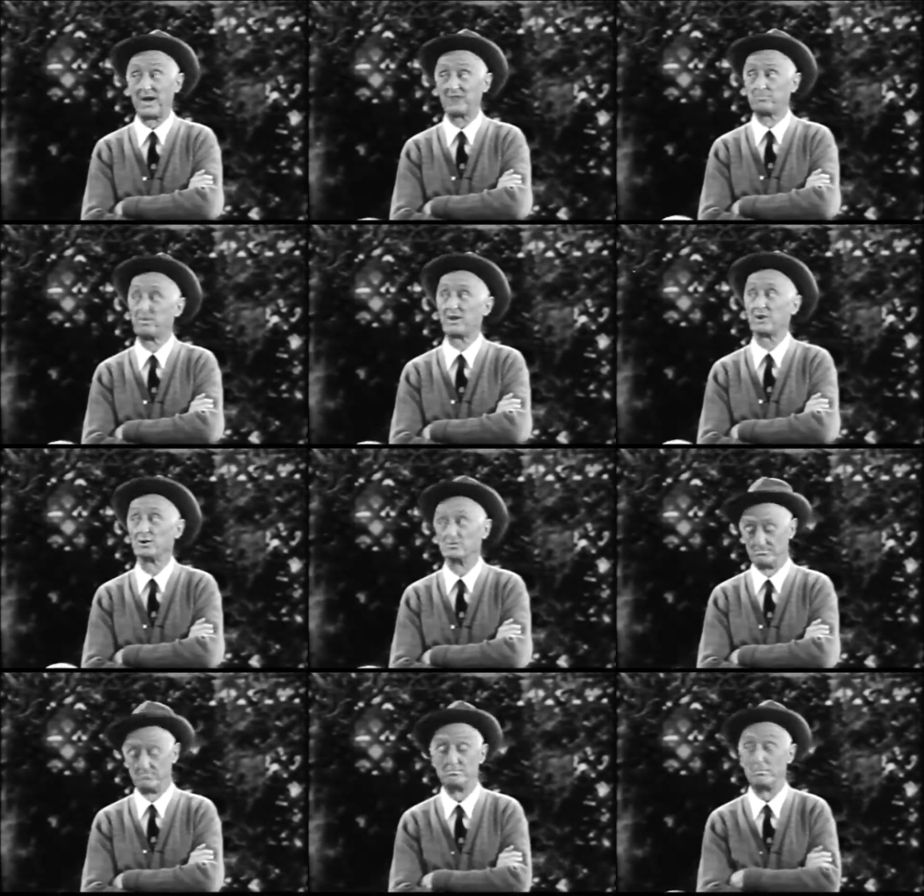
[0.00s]
That's better.
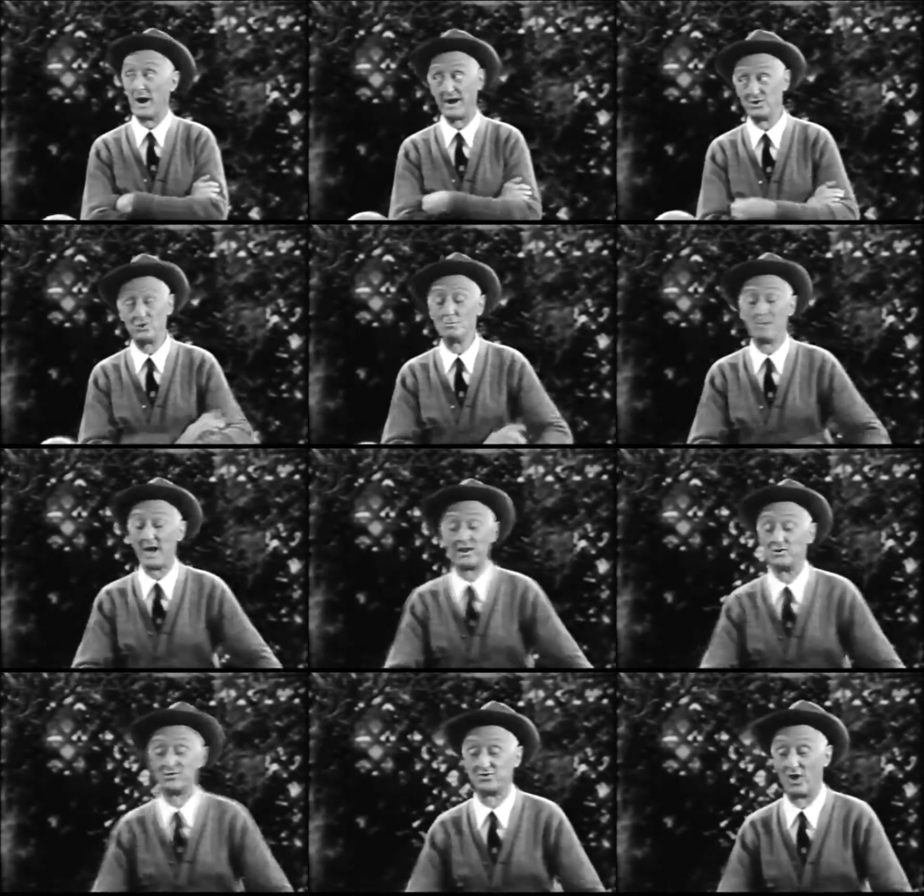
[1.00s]
Mind your manners,